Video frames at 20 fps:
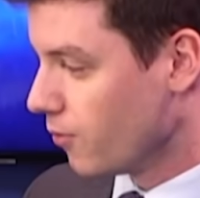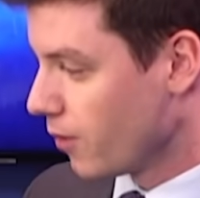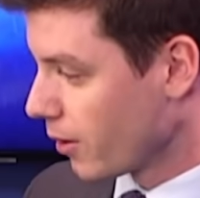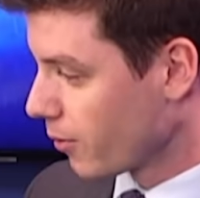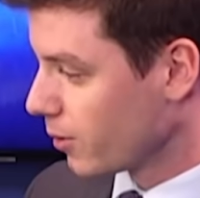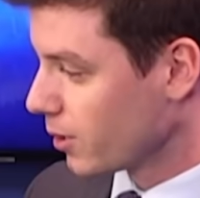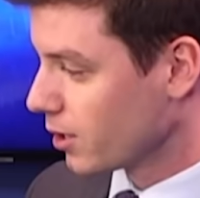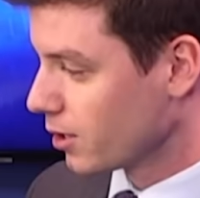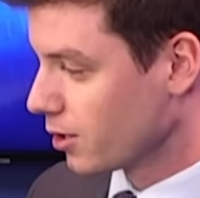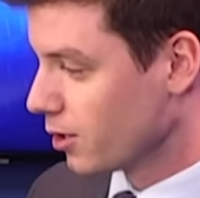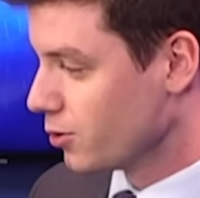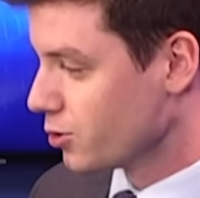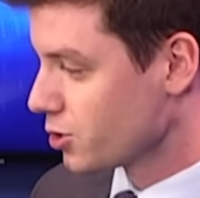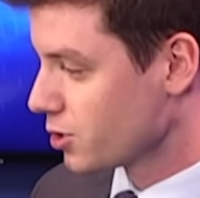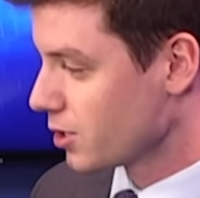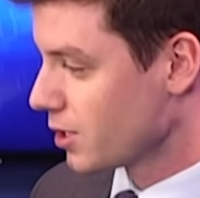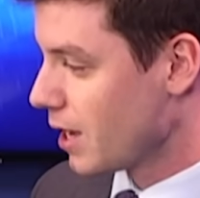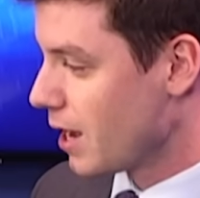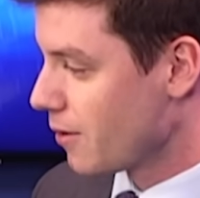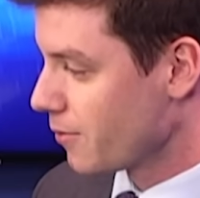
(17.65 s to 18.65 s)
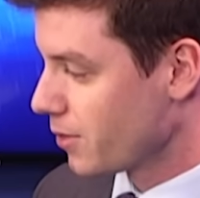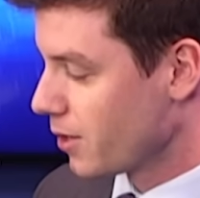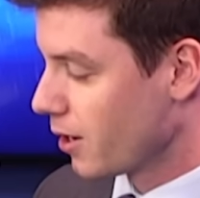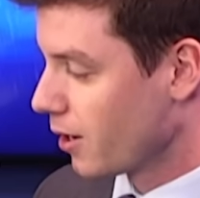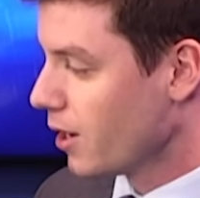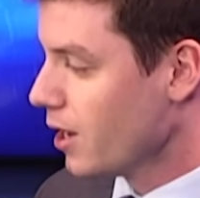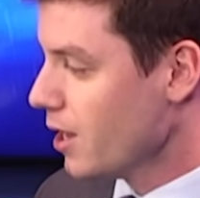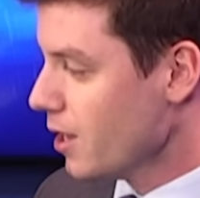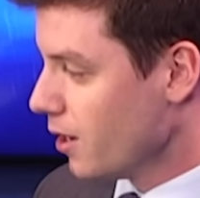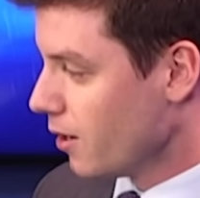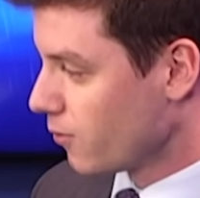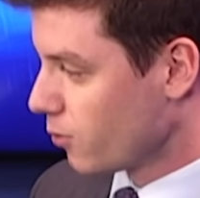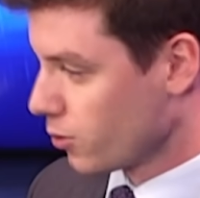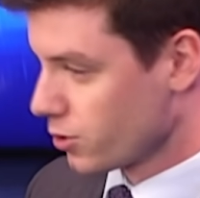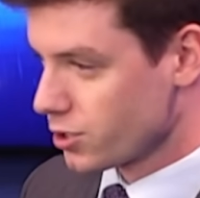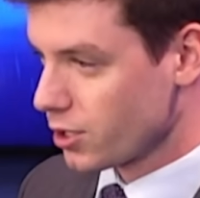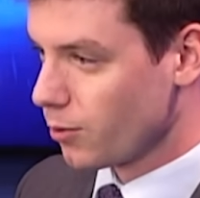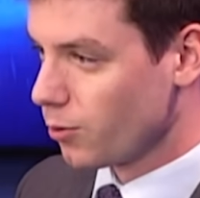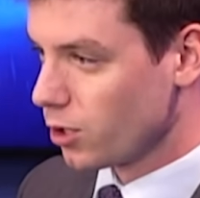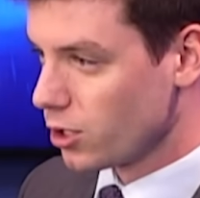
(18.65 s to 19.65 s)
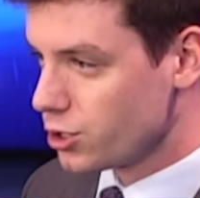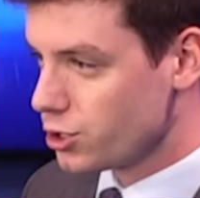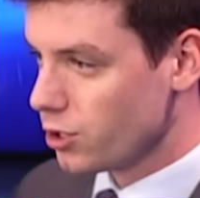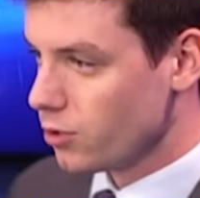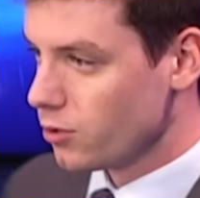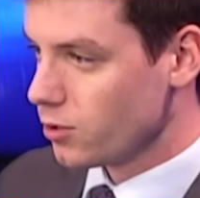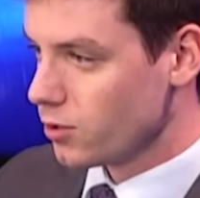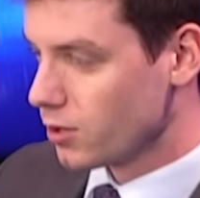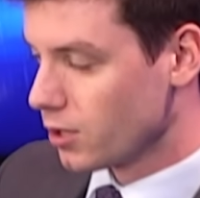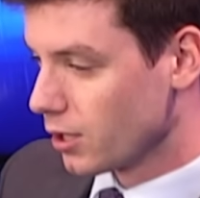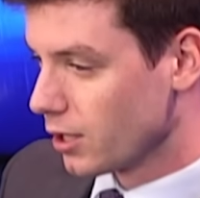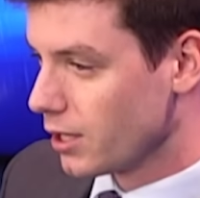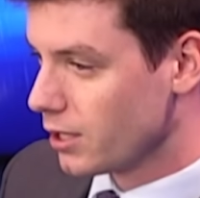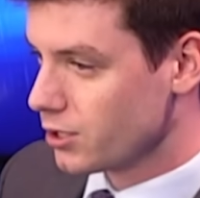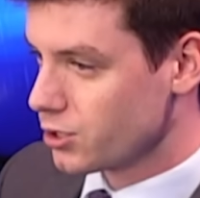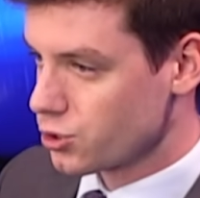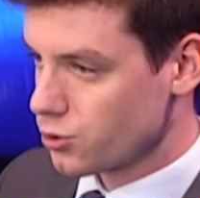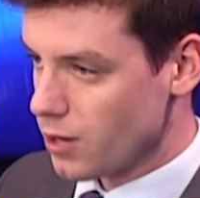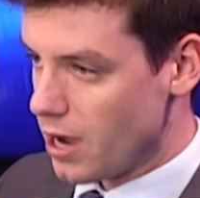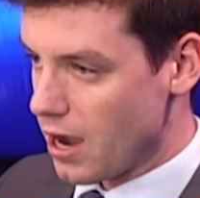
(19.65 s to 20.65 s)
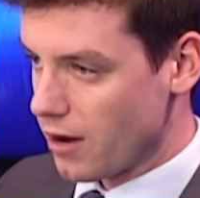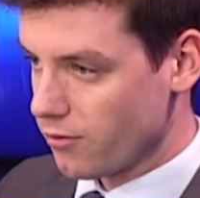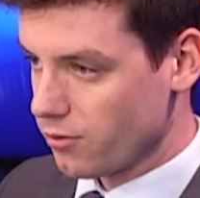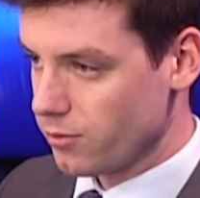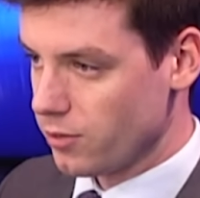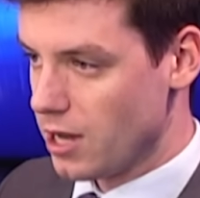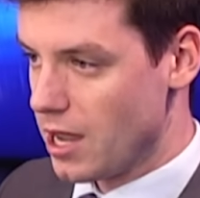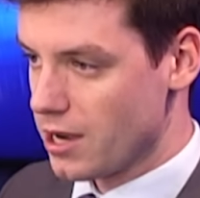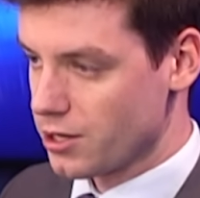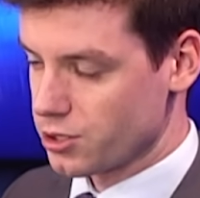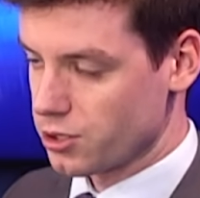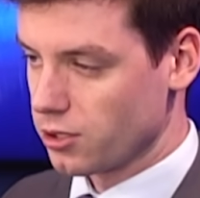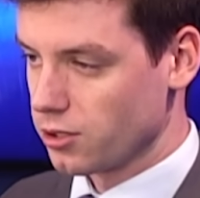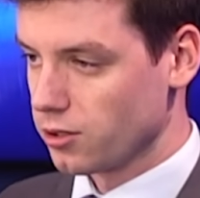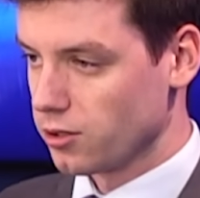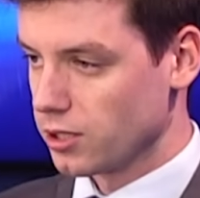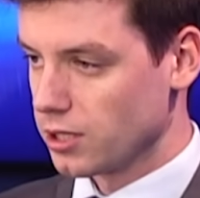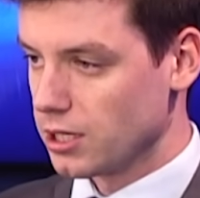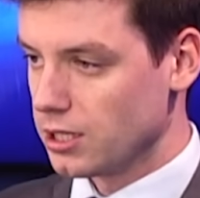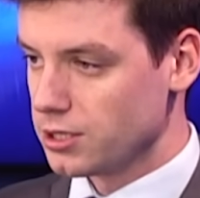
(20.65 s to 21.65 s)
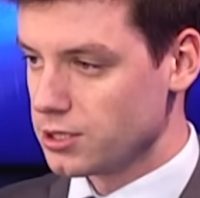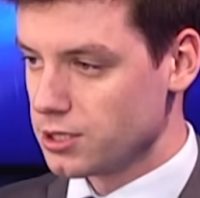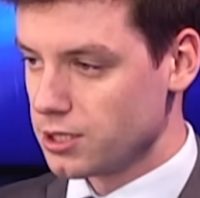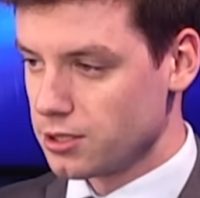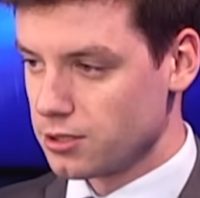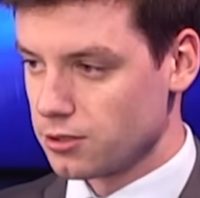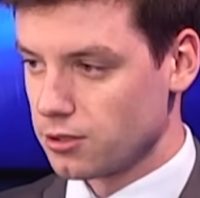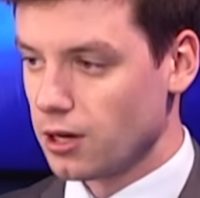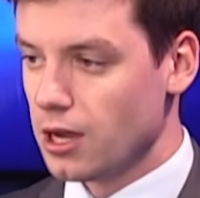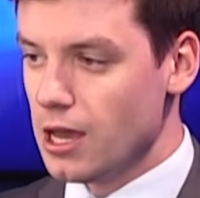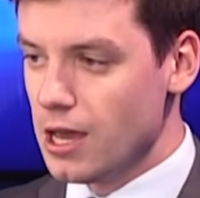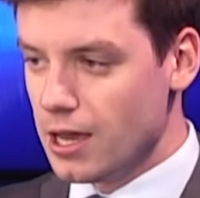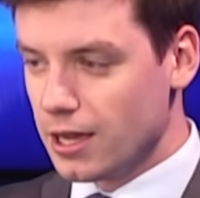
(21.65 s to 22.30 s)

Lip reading: very closely out there. Of course, I want to show you the latest track from the National Hurricane Center.